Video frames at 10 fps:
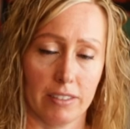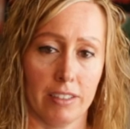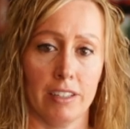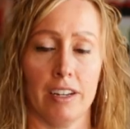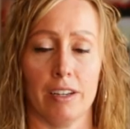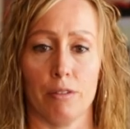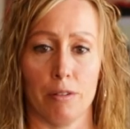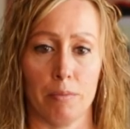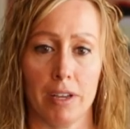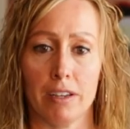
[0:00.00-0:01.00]
And then I go
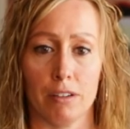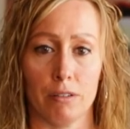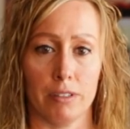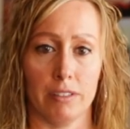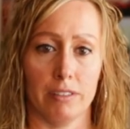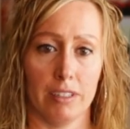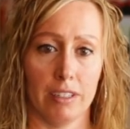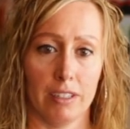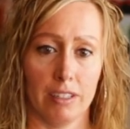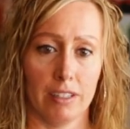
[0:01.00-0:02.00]
to Mayo and
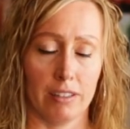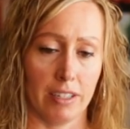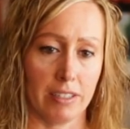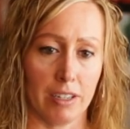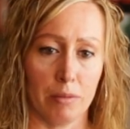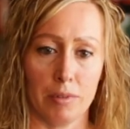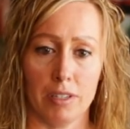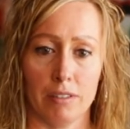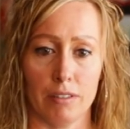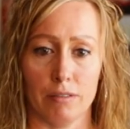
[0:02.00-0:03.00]
they tell
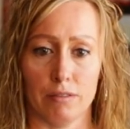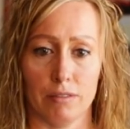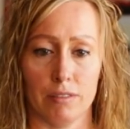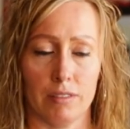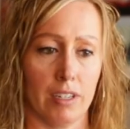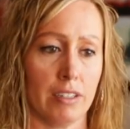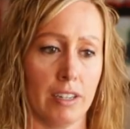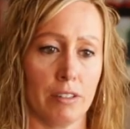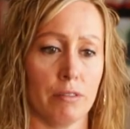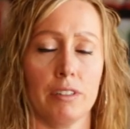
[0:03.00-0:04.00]
me, you know,
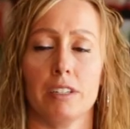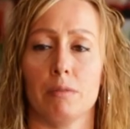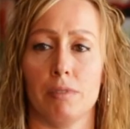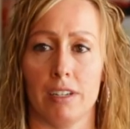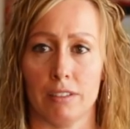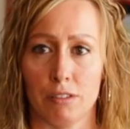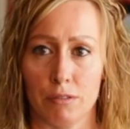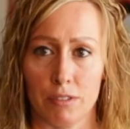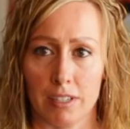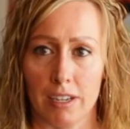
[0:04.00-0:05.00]
I, I don't need to be on
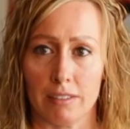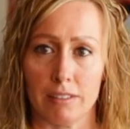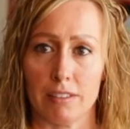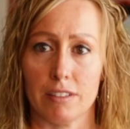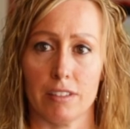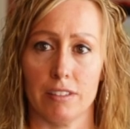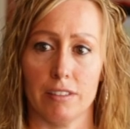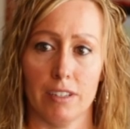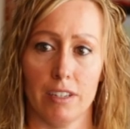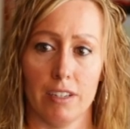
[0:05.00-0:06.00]
two statins.
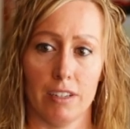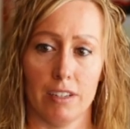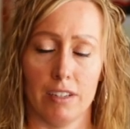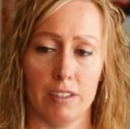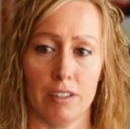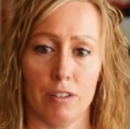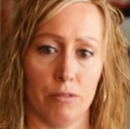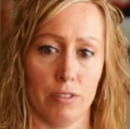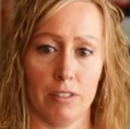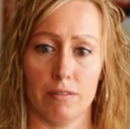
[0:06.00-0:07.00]
And, you
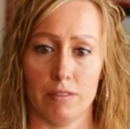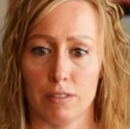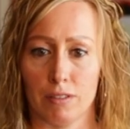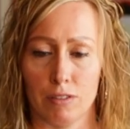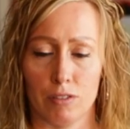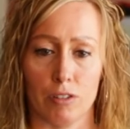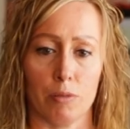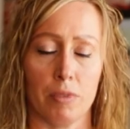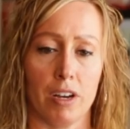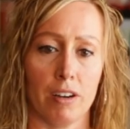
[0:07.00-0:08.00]
know, they
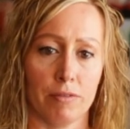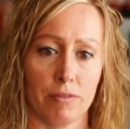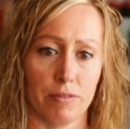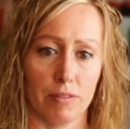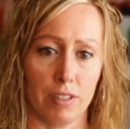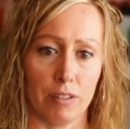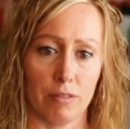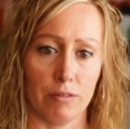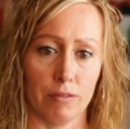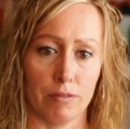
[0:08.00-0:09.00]
took me off, you
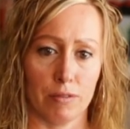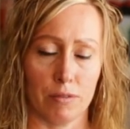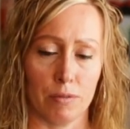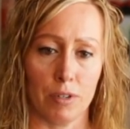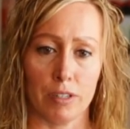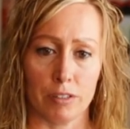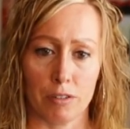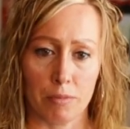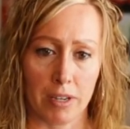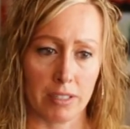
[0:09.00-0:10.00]
know, one or
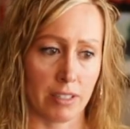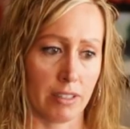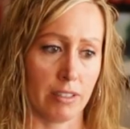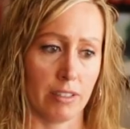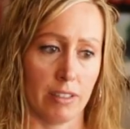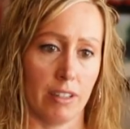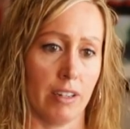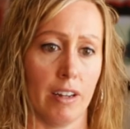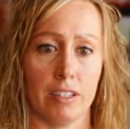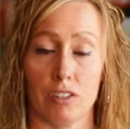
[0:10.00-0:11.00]
two medicines, and
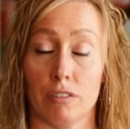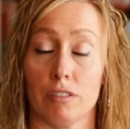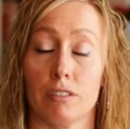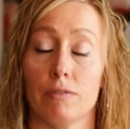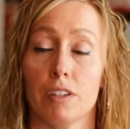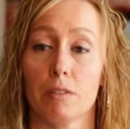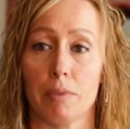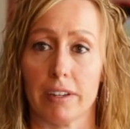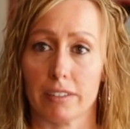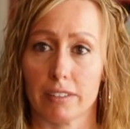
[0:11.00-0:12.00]
then I started to feel
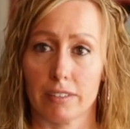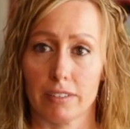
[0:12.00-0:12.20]
better.